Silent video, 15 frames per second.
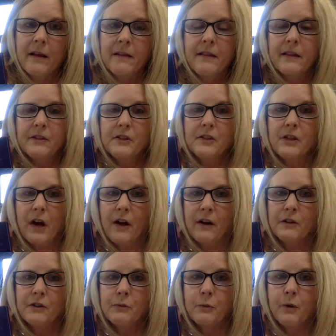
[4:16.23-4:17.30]
The
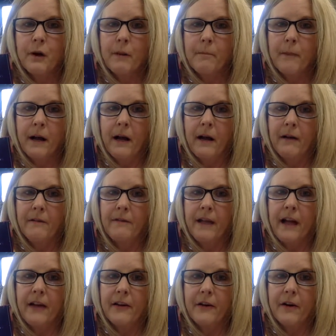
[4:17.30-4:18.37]
stars were above
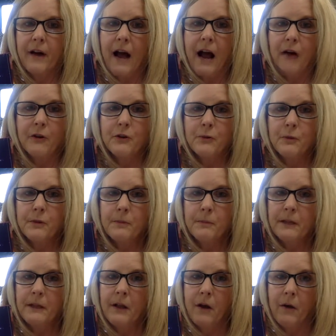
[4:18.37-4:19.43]
and her house was
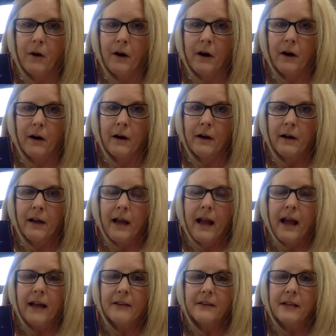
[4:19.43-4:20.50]
below her
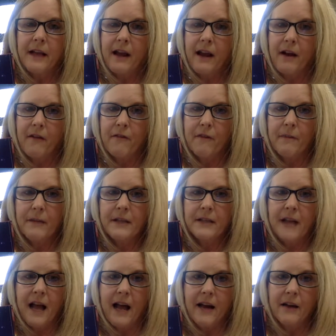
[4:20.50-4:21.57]
as the air from the
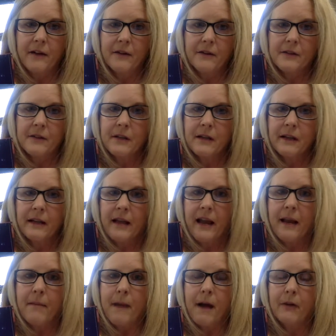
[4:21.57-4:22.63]
tires
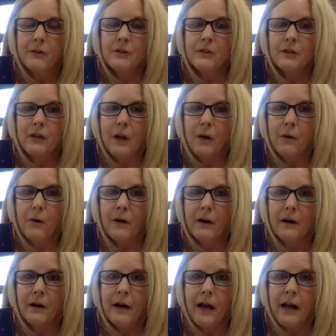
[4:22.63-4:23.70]
came out
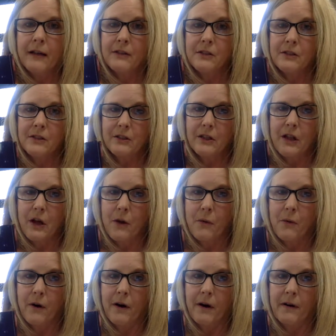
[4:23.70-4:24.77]
slower and
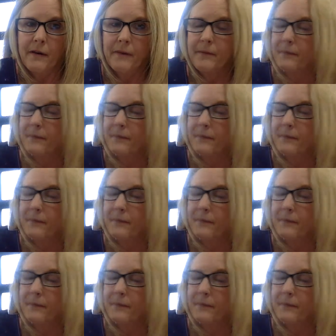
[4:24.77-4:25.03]
slower.